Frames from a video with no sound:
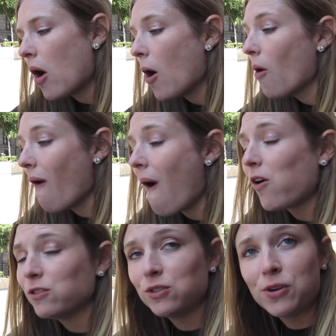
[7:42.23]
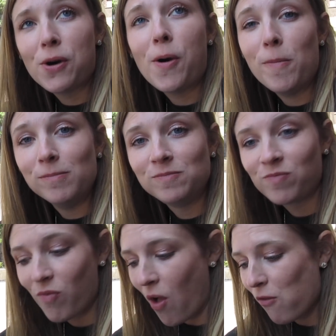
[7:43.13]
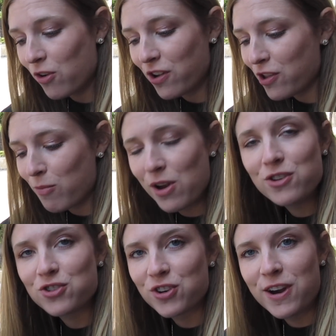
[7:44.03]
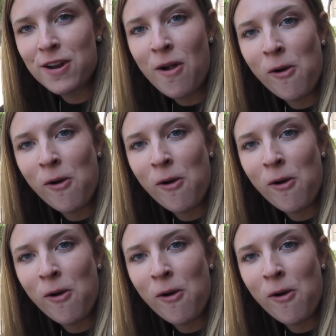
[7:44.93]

Oh, that was good. Forget the pastry.